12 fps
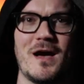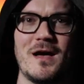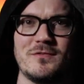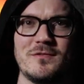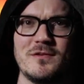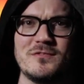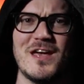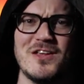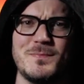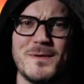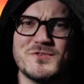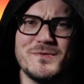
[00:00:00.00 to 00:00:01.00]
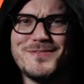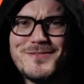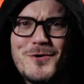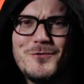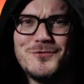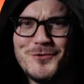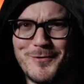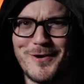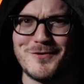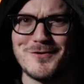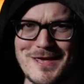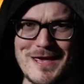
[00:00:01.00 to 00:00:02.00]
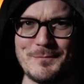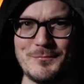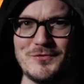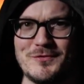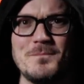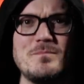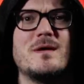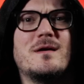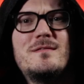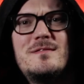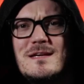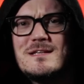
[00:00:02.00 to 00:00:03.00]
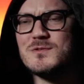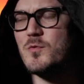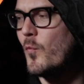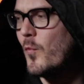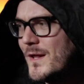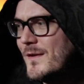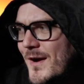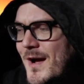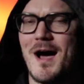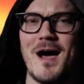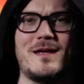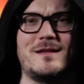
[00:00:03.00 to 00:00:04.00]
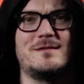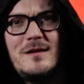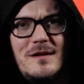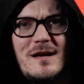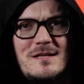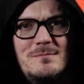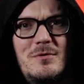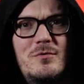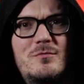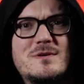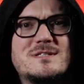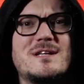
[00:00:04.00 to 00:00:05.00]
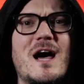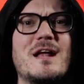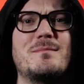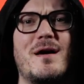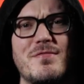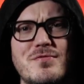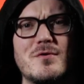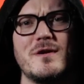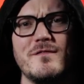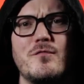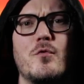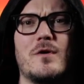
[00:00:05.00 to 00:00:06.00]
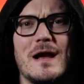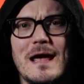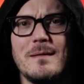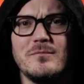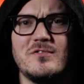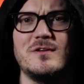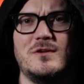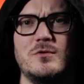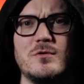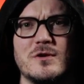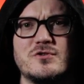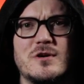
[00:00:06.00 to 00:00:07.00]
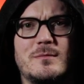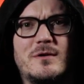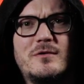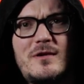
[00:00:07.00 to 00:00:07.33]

hot sauce, especially those who wear capes. This one-of-a-kind collectible was signed by 34 MCU contributors,